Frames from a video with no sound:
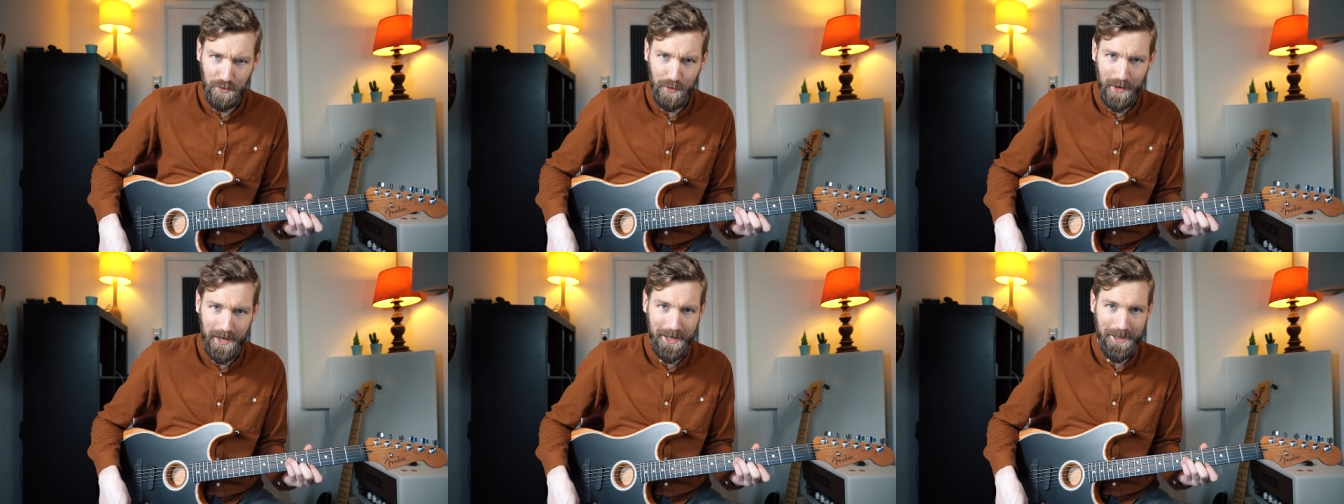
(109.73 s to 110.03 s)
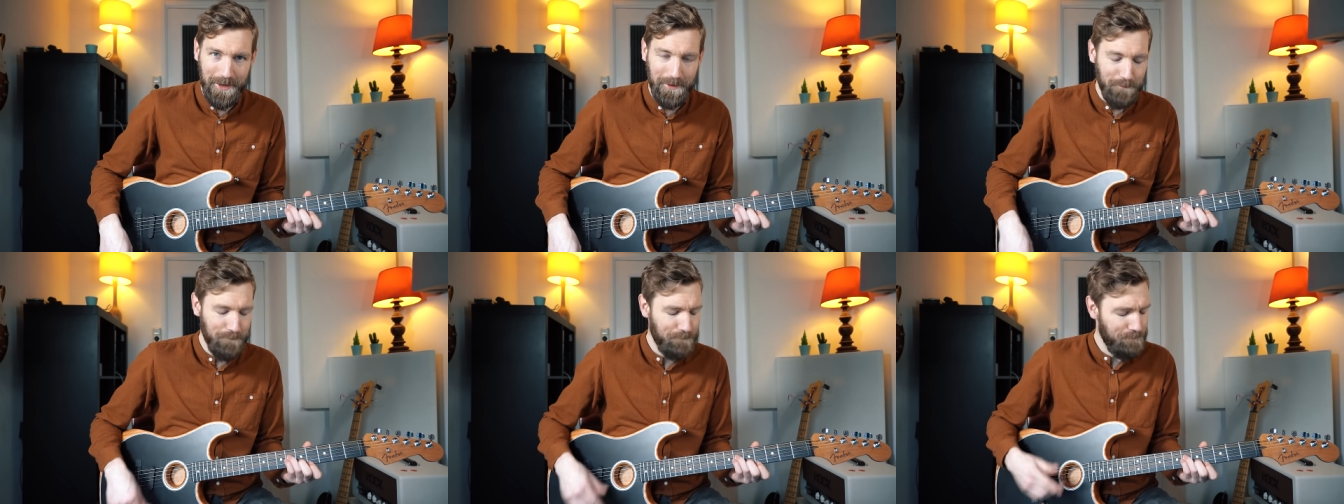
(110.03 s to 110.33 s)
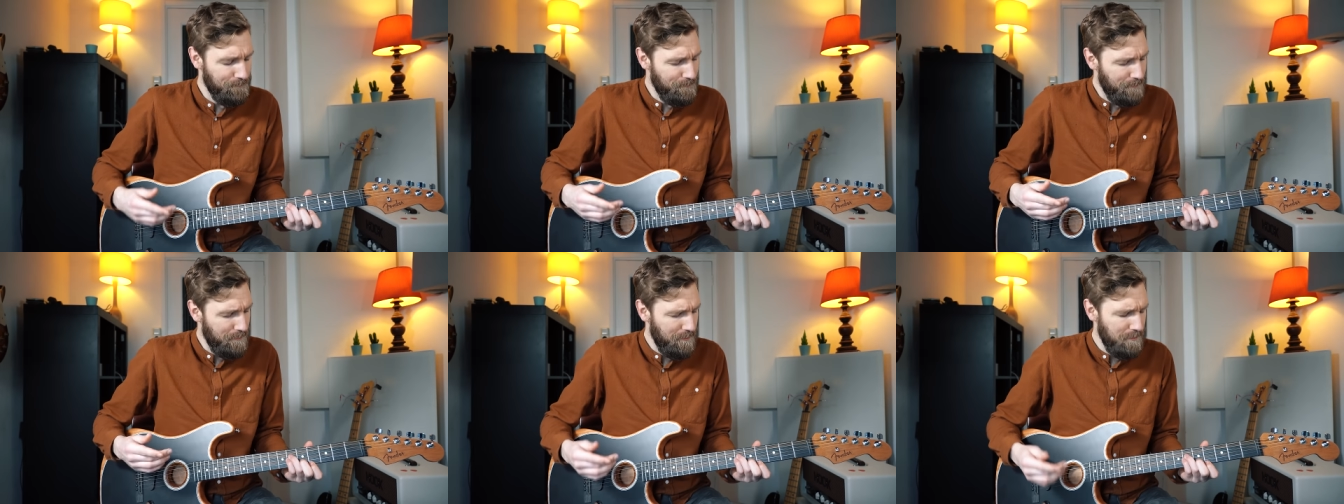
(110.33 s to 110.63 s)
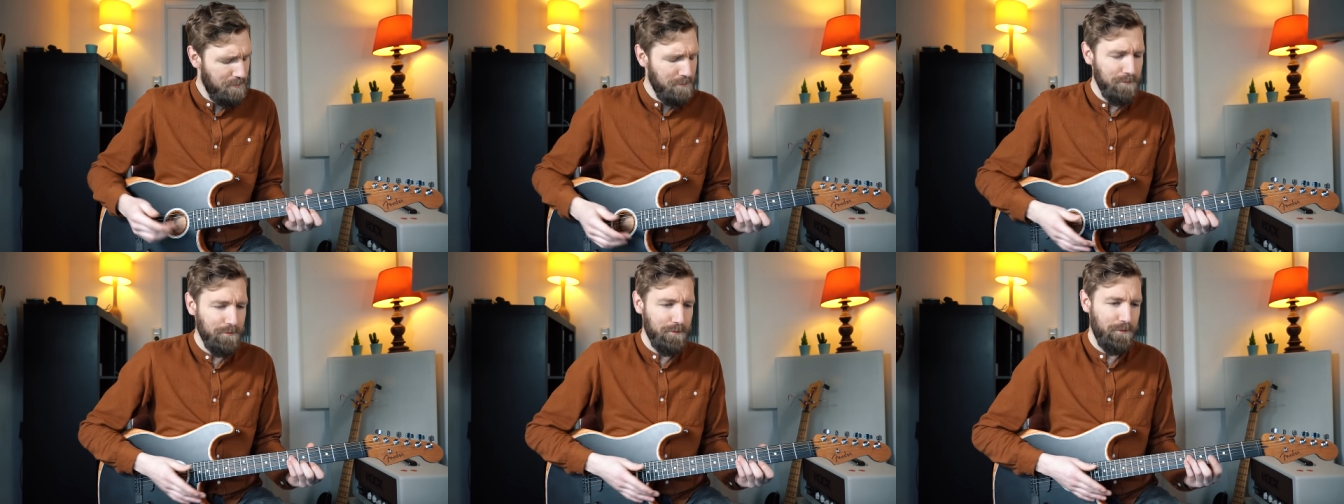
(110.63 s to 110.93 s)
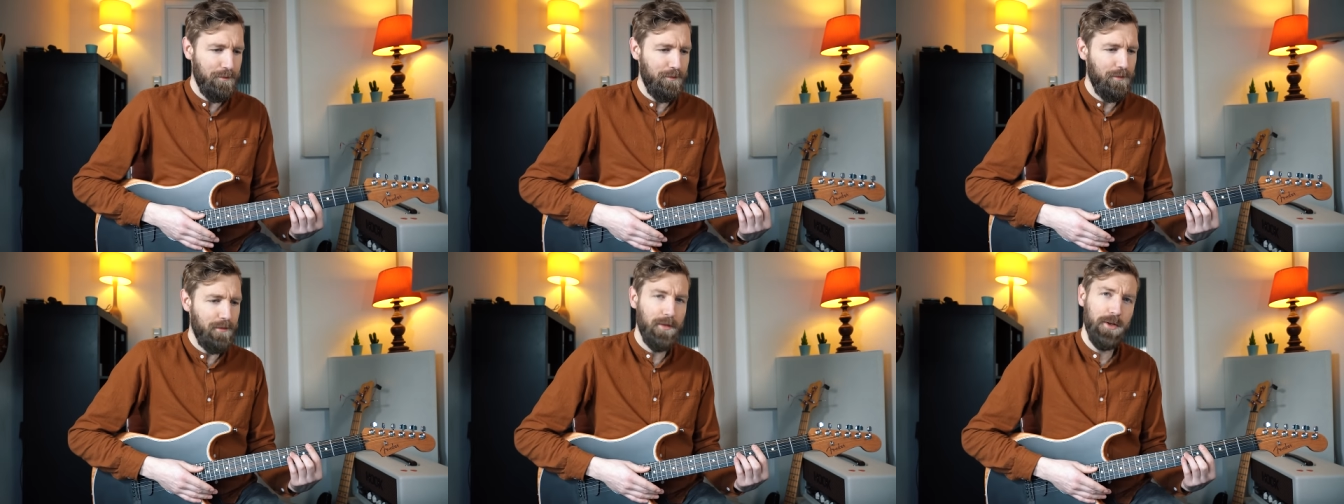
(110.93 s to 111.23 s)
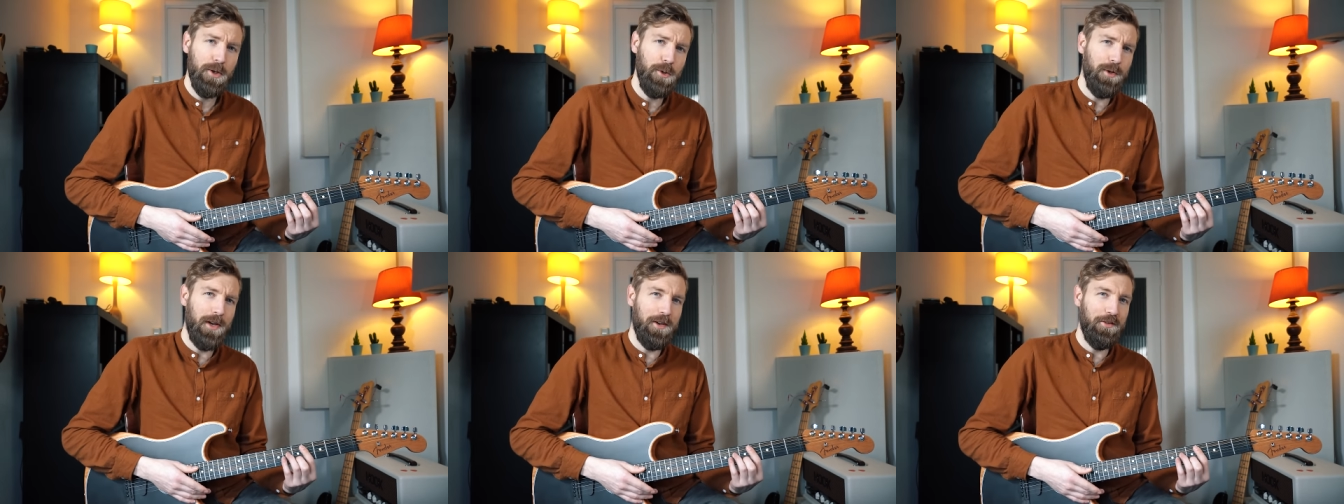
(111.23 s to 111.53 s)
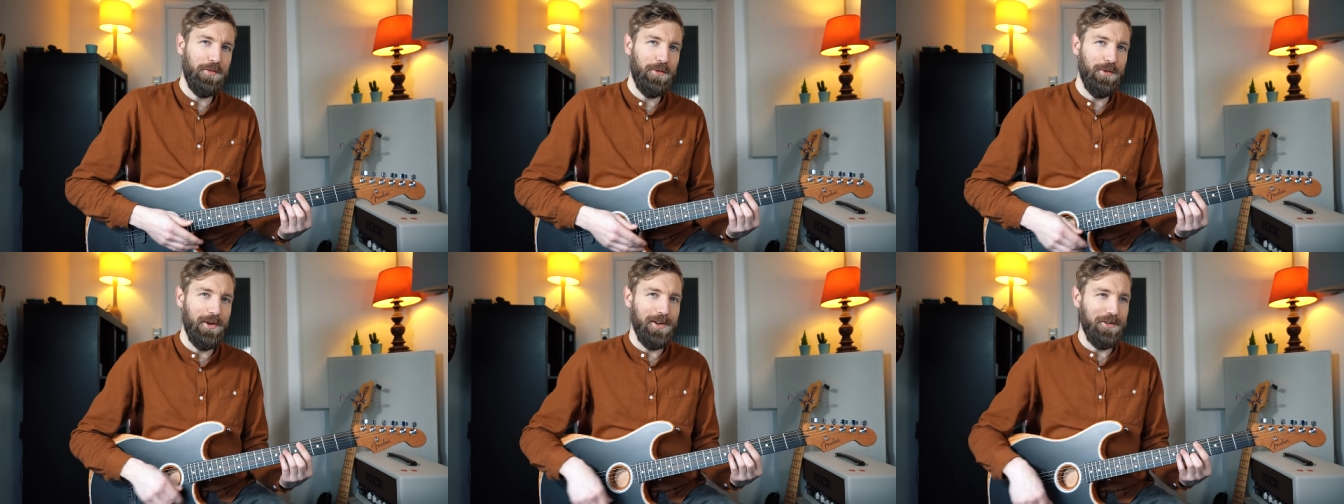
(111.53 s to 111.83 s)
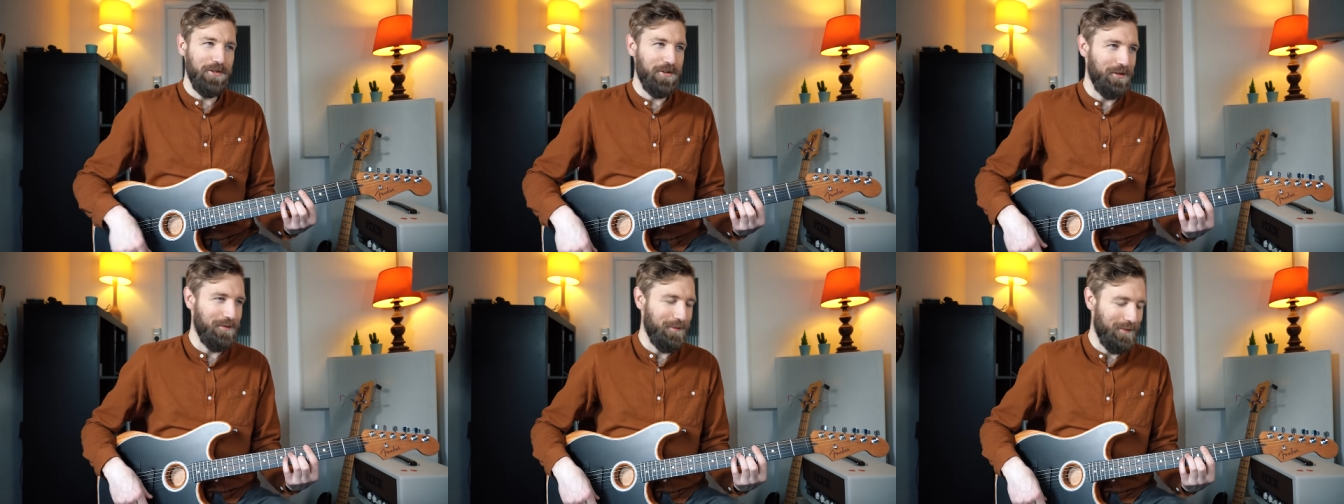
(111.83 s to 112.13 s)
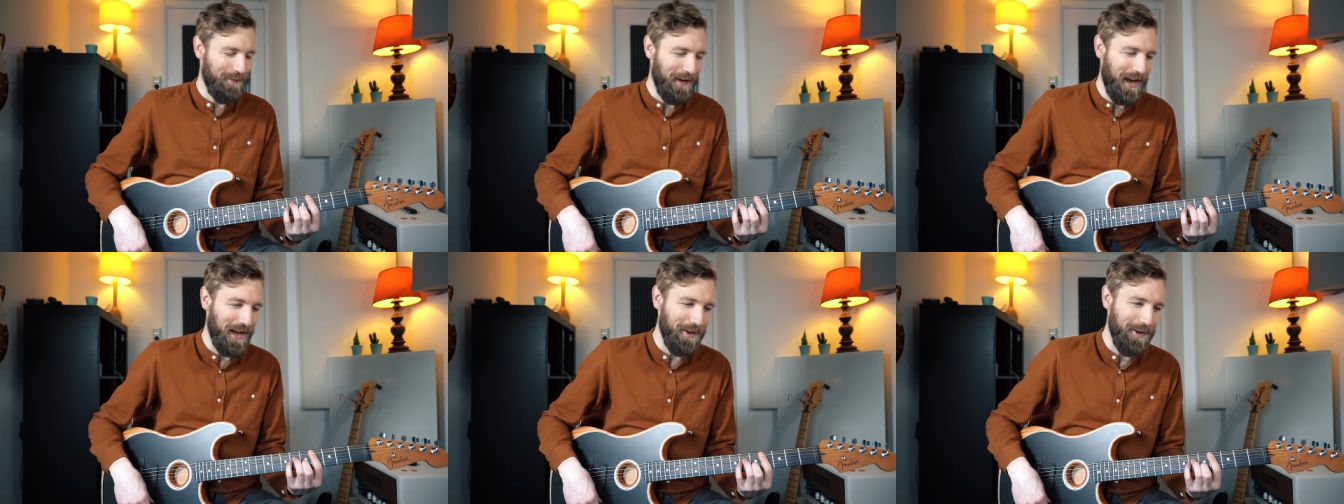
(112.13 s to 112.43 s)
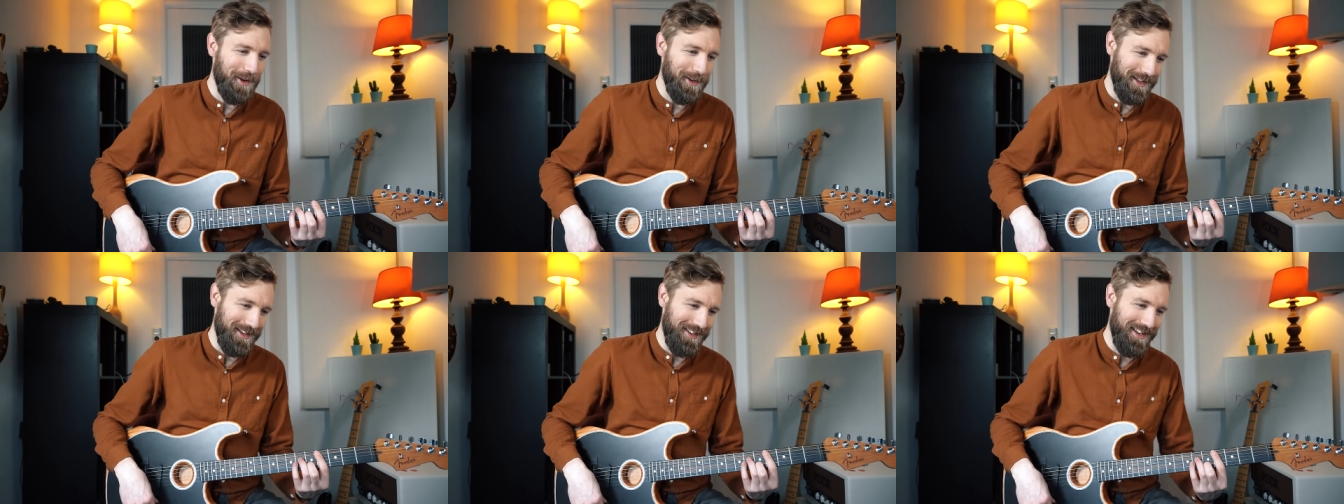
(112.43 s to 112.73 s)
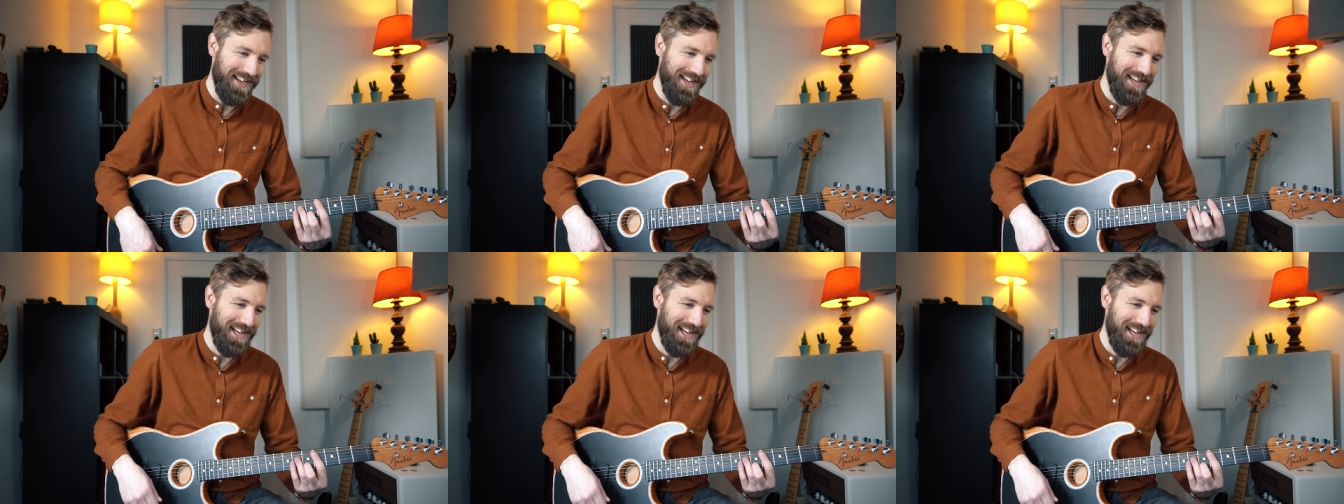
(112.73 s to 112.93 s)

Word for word: Wright. Good inspiration, I call it.